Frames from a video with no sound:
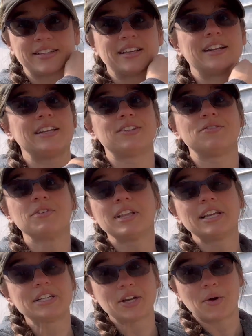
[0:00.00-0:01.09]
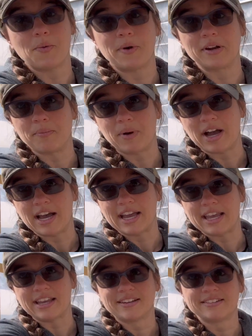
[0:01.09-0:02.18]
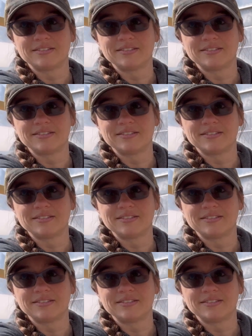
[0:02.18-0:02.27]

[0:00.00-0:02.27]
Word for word: And I really don't want to buy